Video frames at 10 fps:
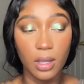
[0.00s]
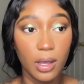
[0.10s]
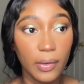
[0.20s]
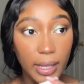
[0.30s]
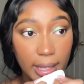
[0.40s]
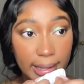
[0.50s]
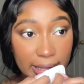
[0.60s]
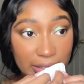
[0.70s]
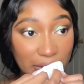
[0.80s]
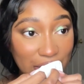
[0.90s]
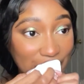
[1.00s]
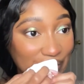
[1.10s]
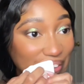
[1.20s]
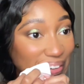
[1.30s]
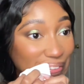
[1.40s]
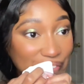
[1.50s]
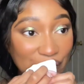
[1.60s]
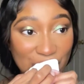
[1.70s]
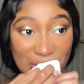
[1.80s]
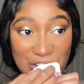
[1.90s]
Okay, so then of
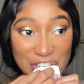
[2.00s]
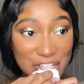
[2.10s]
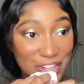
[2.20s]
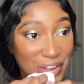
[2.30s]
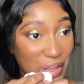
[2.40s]
course,